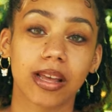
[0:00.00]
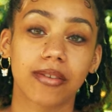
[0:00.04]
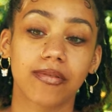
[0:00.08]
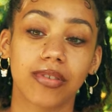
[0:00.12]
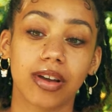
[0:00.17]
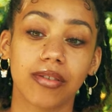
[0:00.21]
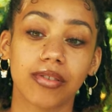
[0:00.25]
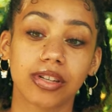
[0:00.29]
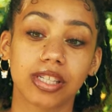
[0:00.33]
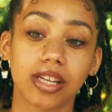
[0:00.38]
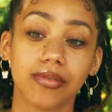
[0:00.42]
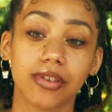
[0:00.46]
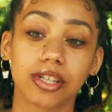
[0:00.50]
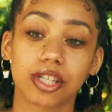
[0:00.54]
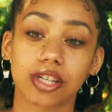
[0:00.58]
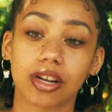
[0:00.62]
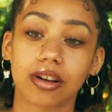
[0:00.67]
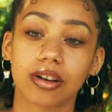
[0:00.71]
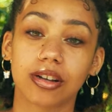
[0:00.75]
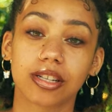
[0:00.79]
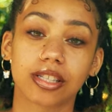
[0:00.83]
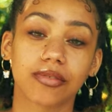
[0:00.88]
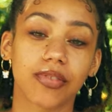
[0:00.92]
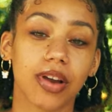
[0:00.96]
Favorite TV
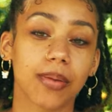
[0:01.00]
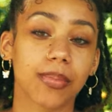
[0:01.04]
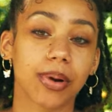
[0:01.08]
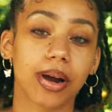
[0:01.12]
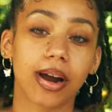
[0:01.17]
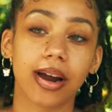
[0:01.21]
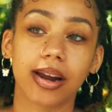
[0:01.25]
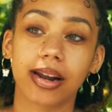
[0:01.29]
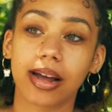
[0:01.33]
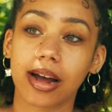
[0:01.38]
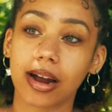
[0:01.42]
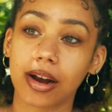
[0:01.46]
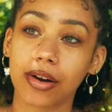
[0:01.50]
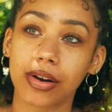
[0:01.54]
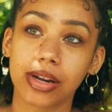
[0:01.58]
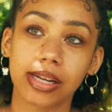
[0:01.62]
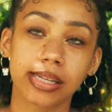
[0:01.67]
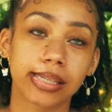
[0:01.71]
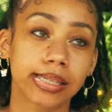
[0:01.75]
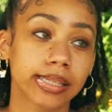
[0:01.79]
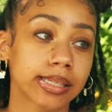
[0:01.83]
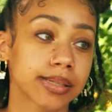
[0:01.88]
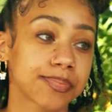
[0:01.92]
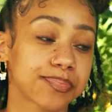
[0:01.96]
shows: Vampire
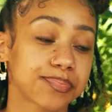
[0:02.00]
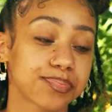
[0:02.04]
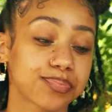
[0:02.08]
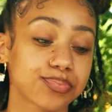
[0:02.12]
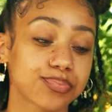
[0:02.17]
Diaries,